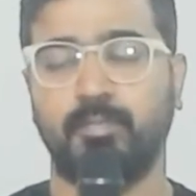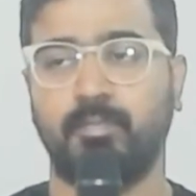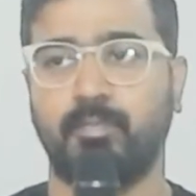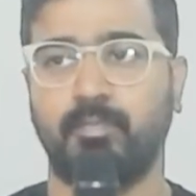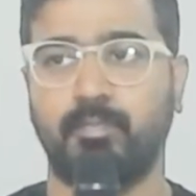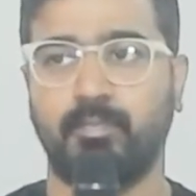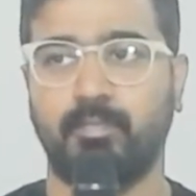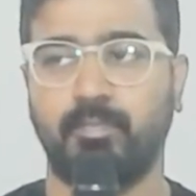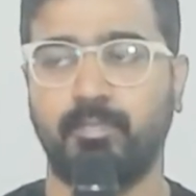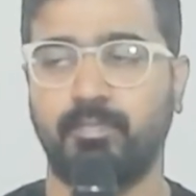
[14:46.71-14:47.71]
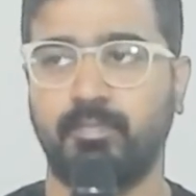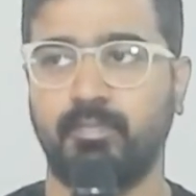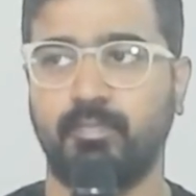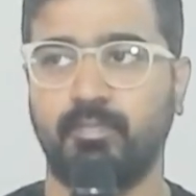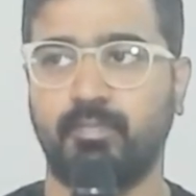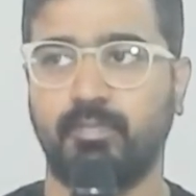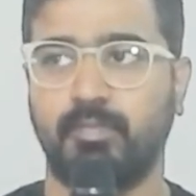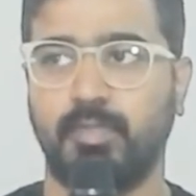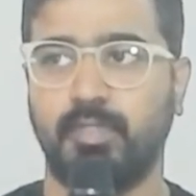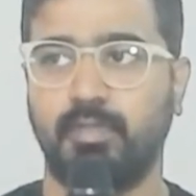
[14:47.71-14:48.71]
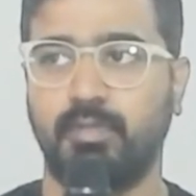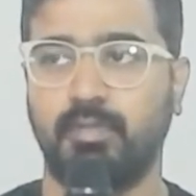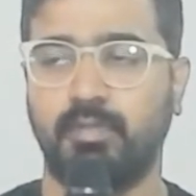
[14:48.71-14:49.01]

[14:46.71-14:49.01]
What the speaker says: Nothing is said.